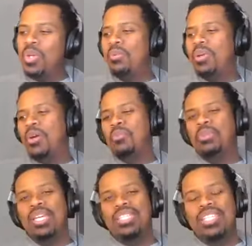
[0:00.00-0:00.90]
They want to go
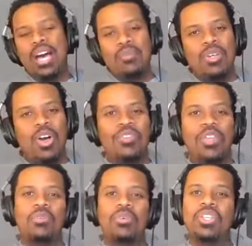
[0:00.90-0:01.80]
play top golf. They
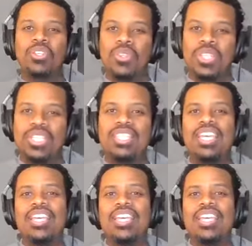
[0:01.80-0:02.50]
want to do this.